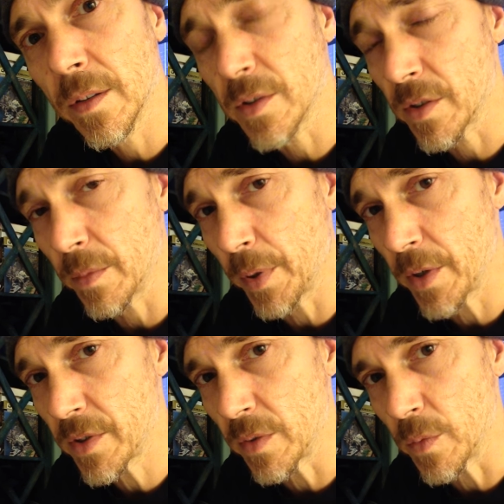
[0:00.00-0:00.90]
Because the
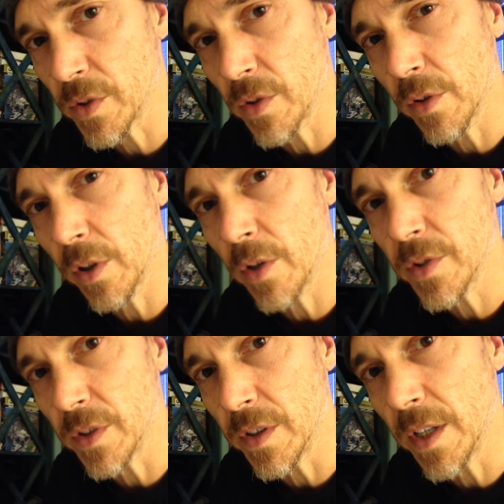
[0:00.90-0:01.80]
person was so
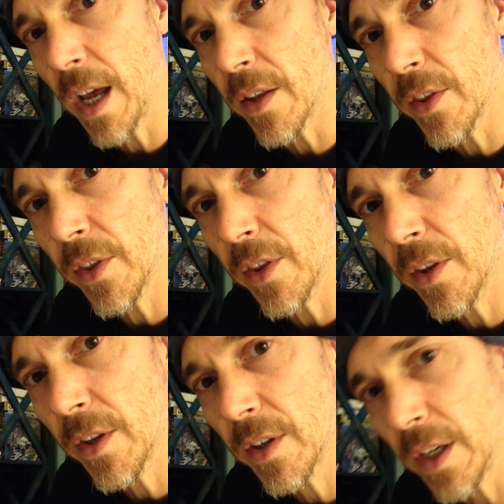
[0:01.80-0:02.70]
close to death
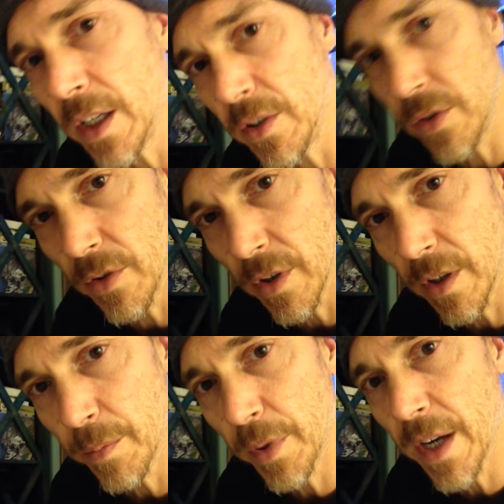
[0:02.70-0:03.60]
in
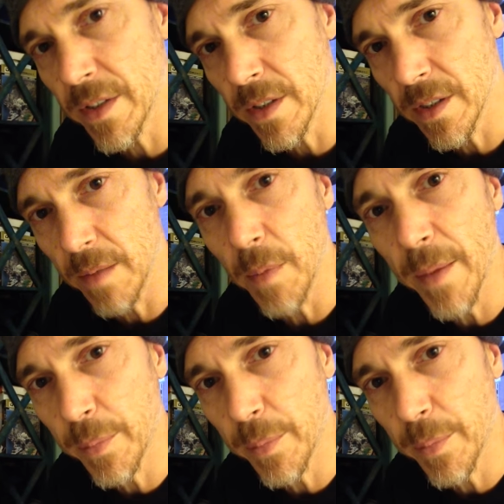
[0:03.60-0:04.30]
your presence, in my